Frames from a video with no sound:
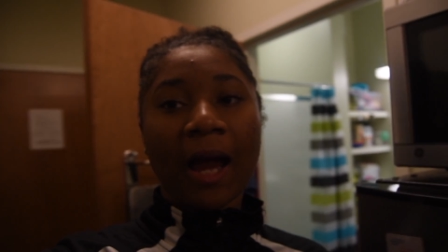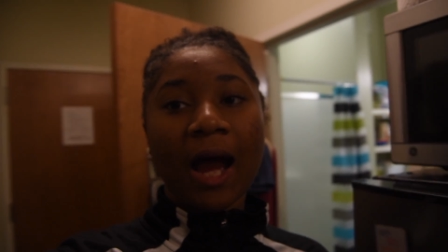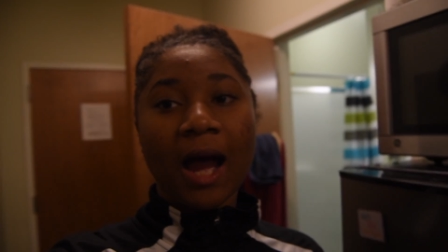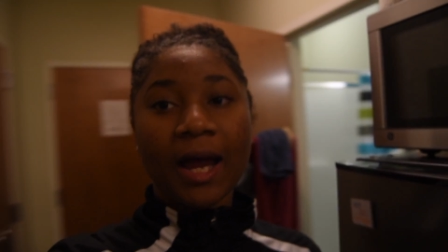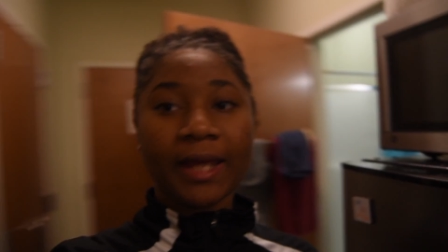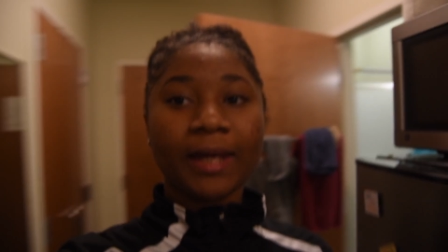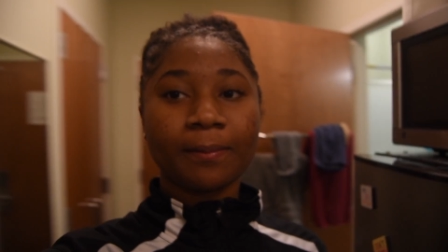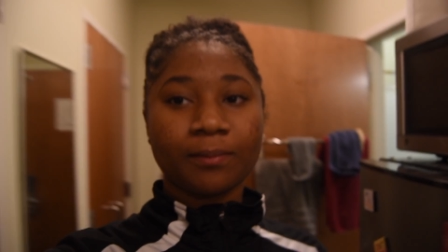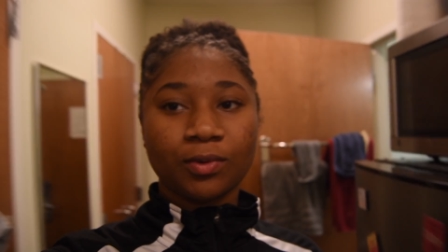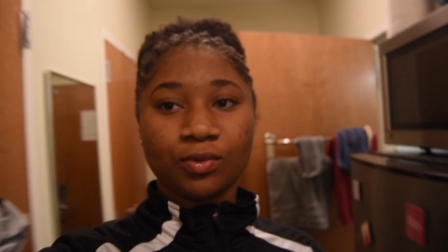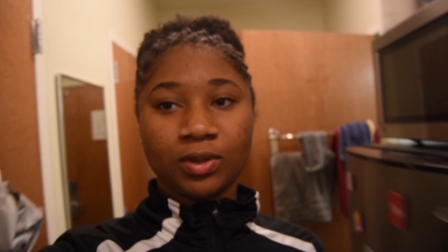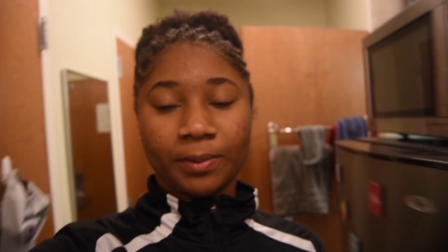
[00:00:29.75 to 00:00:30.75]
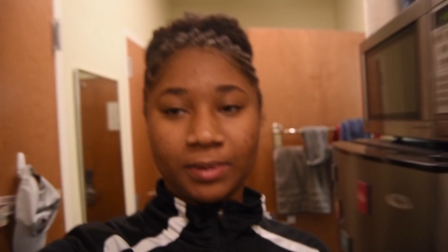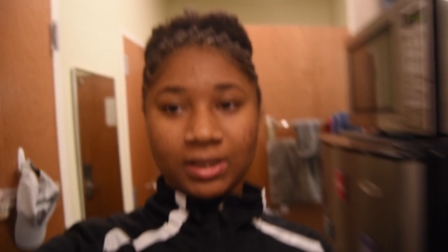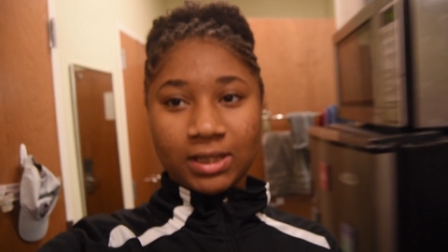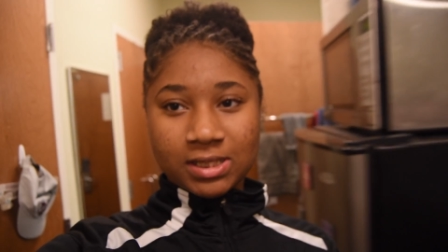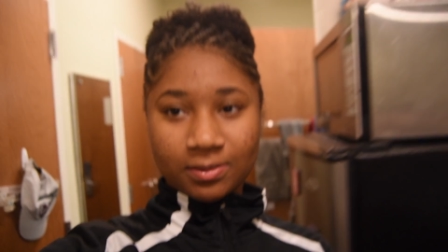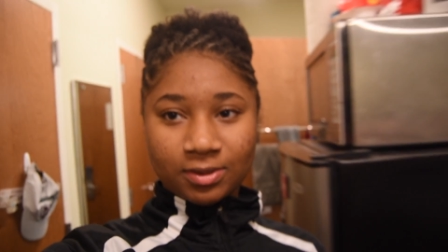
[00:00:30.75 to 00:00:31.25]
I am, ooh, let me
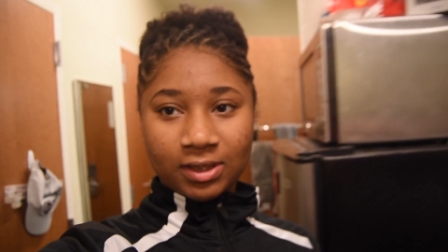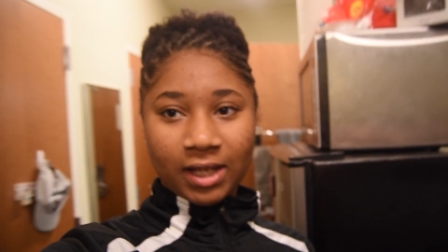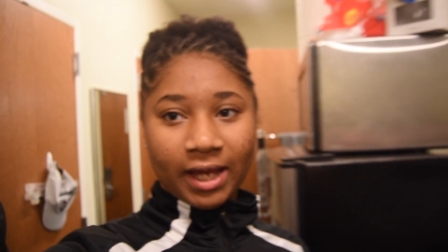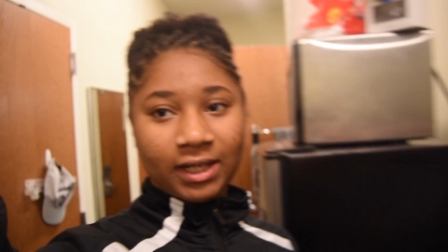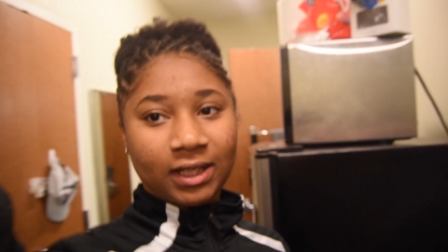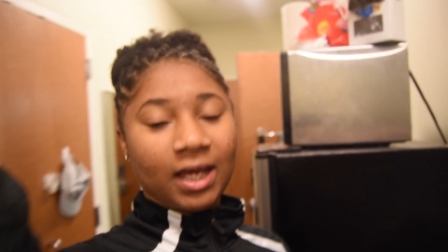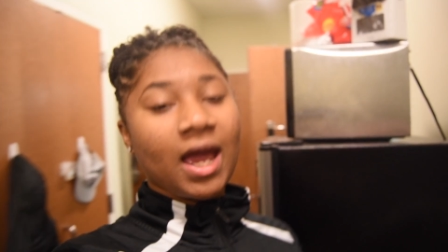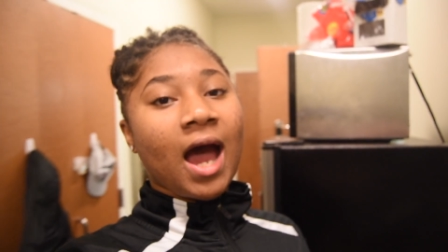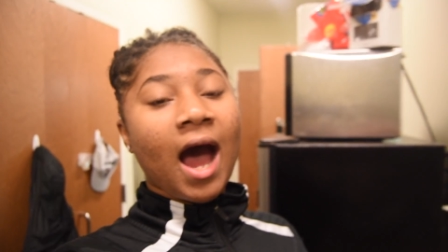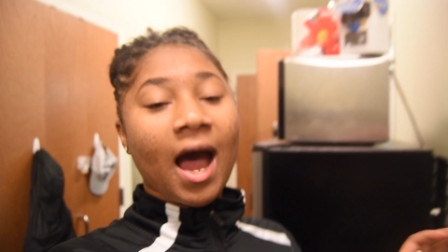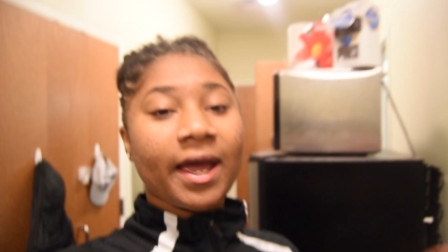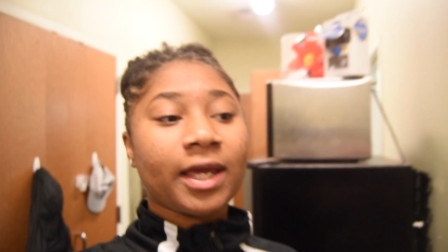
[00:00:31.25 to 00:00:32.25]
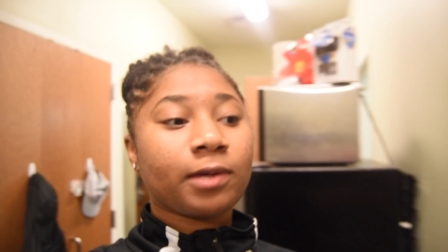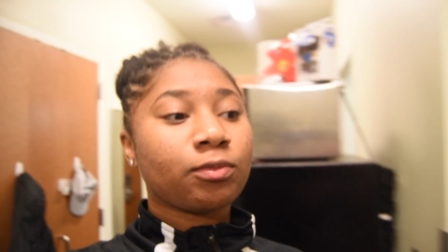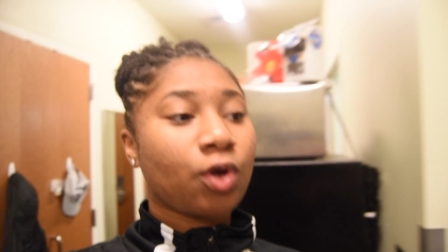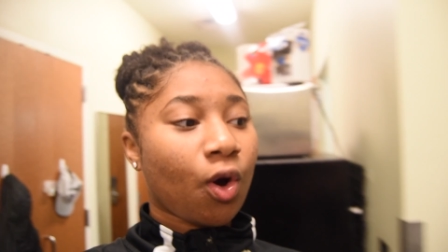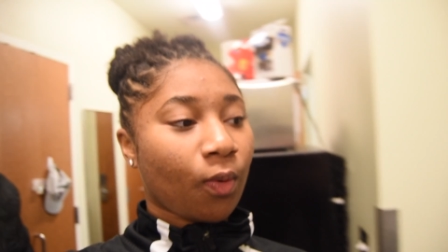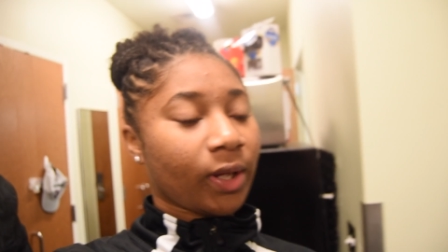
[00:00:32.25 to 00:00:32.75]
get some good lighting. I
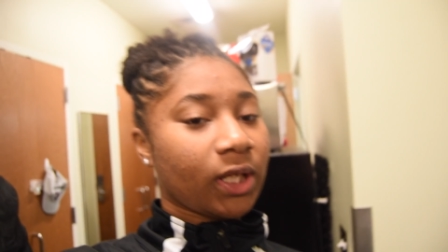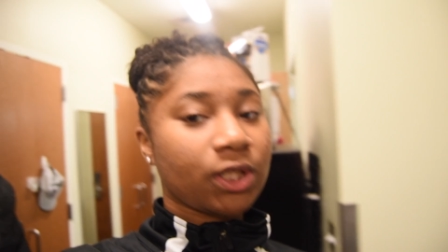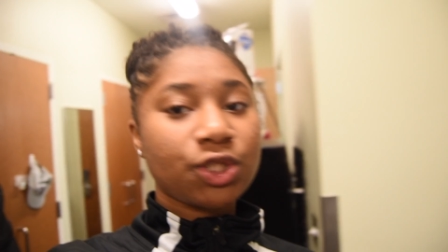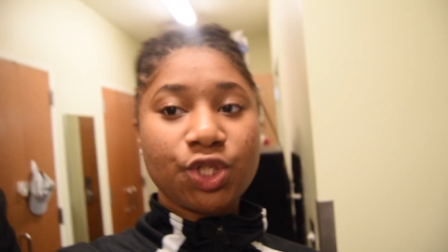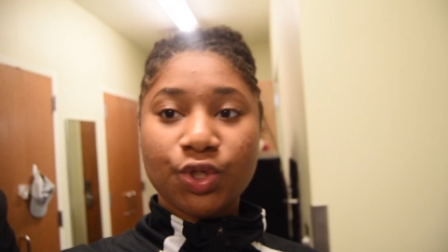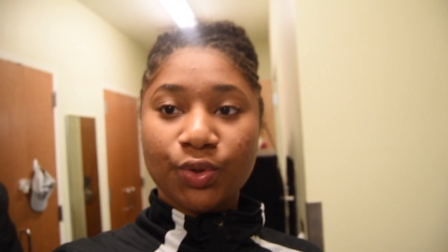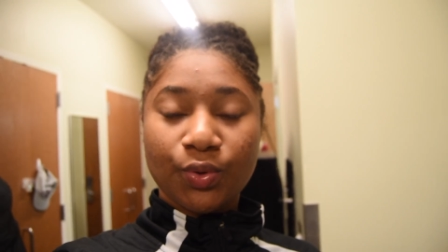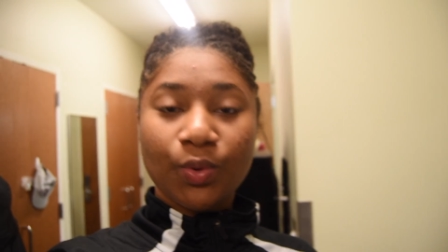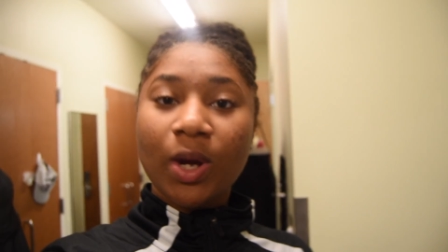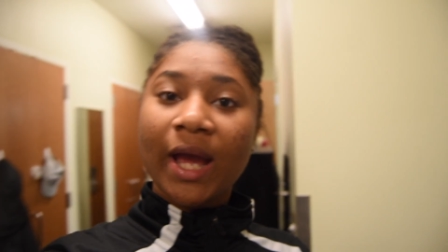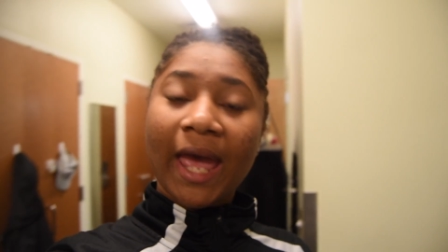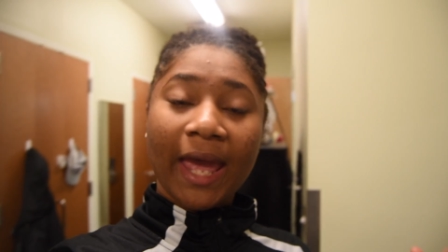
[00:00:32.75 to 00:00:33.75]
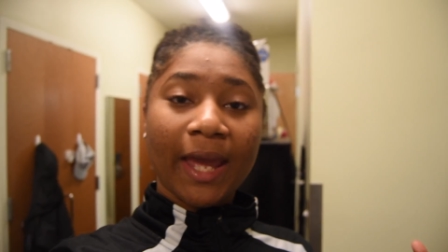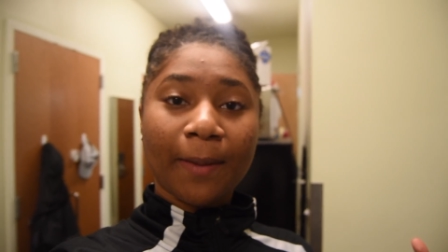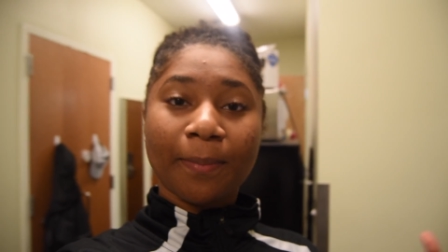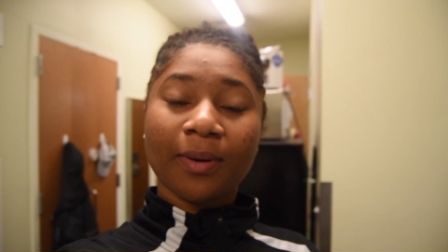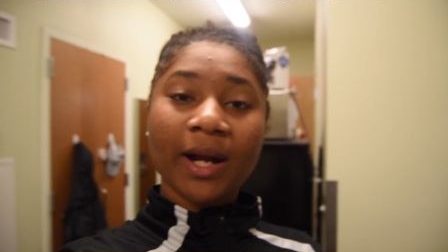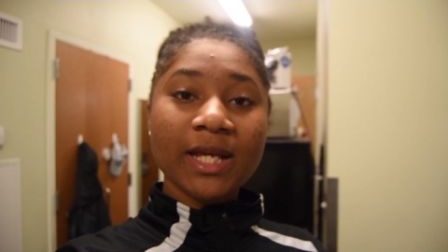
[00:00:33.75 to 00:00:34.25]
am going to a
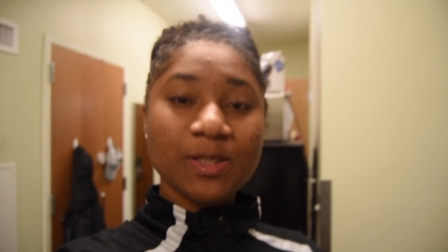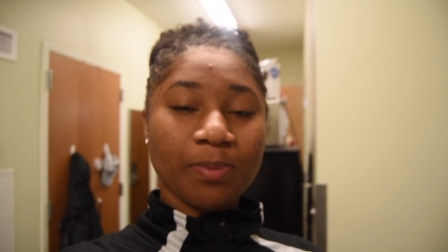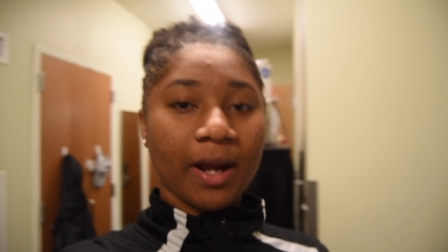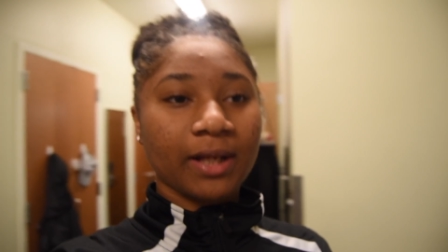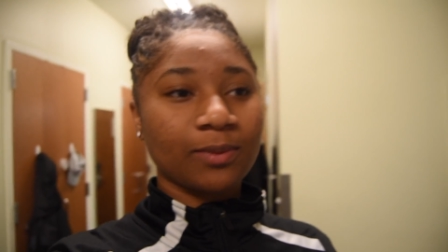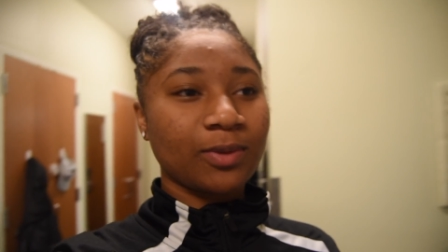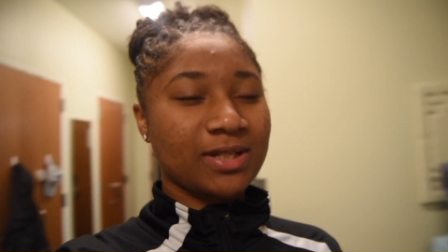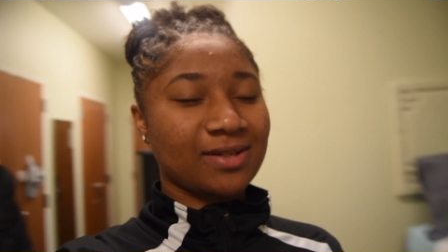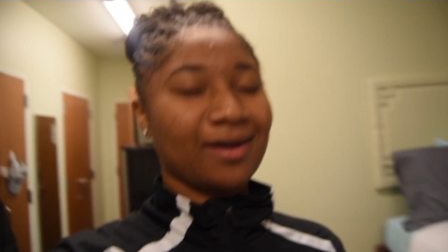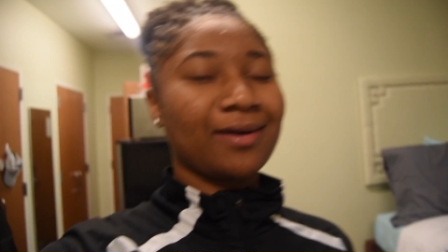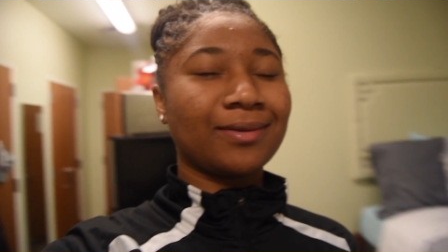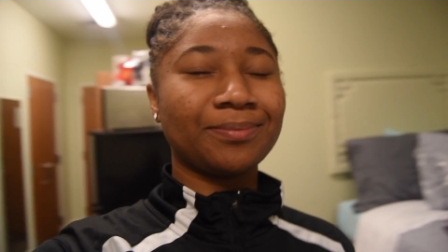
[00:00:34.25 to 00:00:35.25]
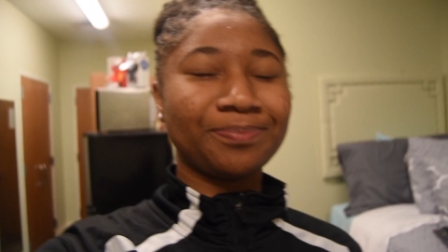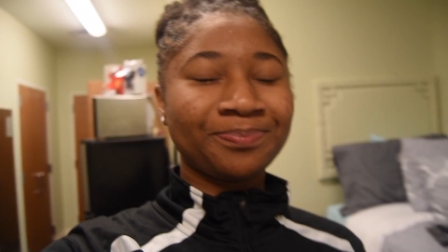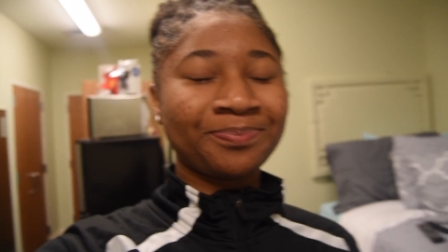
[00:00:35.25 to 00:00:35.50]
praise practice, what's it called?